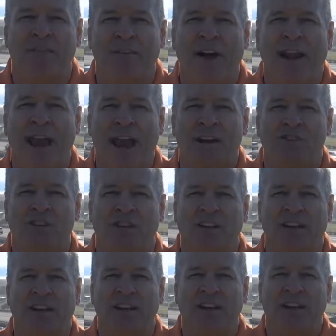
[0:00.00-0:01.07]

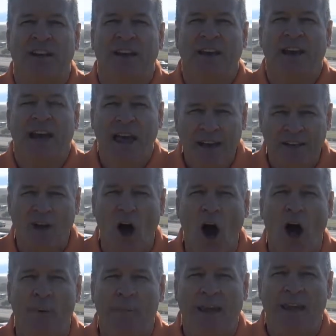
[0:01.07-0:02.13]
financially. And
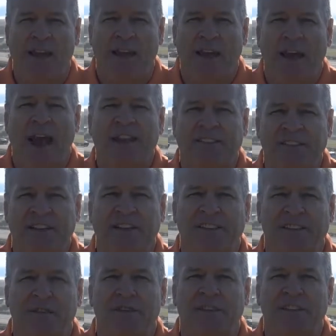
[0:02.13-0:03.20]
call me at
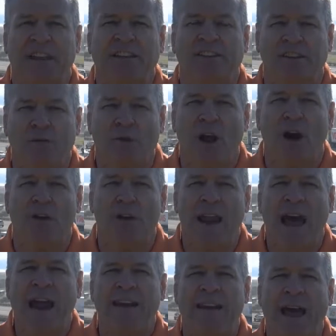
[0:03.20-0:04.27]
626
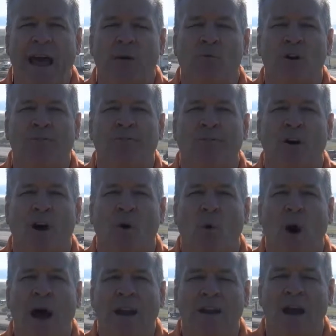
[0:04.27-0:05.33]
309
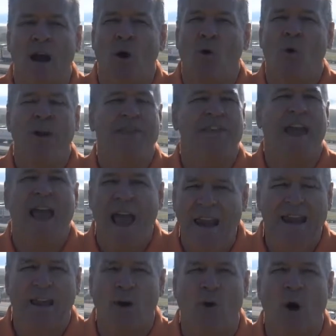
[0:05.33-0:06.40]
9141 with
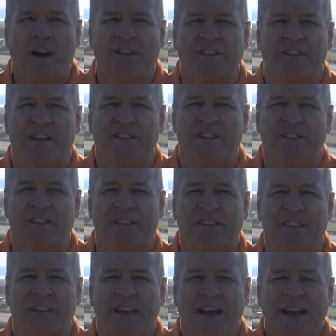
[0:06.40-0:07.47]
any questions.
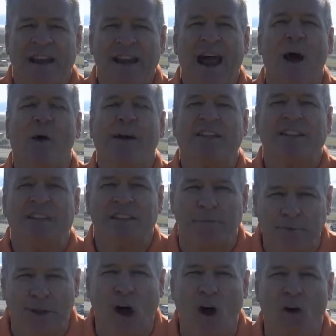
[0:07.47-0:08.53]
Now
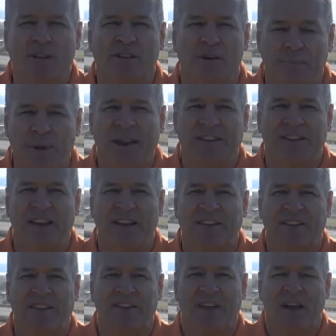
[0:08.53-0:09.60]
explode your business